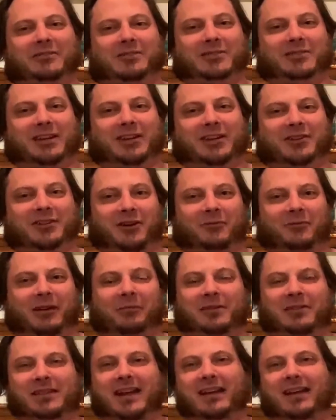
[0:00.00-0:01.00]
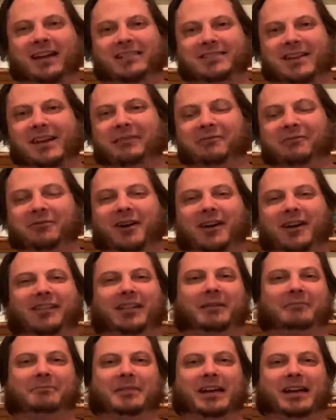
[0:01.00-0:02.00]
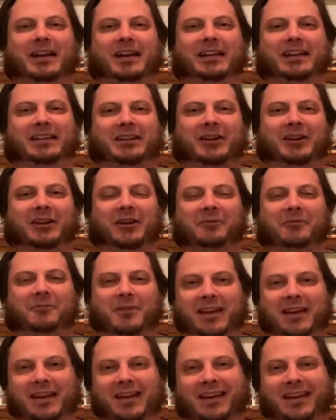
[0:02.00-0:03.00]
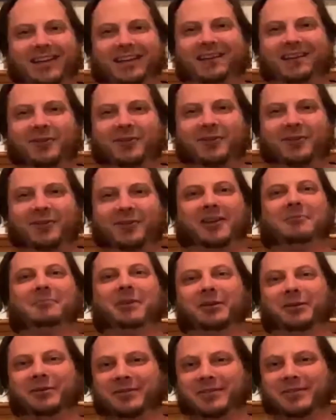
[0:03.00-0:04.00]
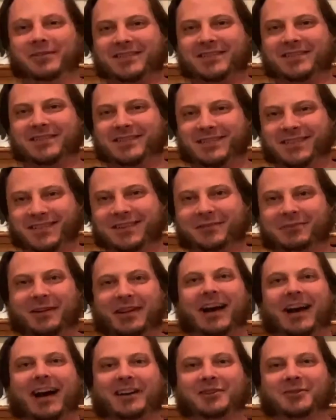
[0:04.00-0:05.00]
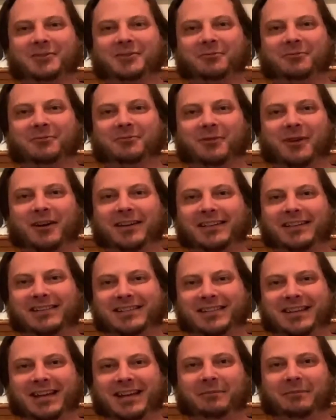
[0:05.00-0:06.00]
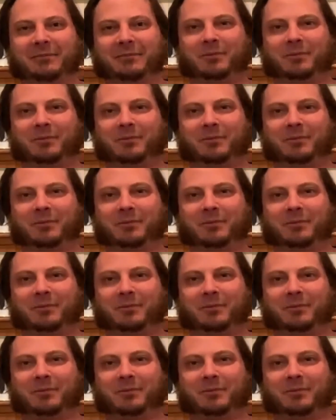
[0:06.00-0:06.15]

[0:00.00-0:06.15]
T-shirt represent. It's like Fight Club, man. We cook your meals. We guard you while you sleep.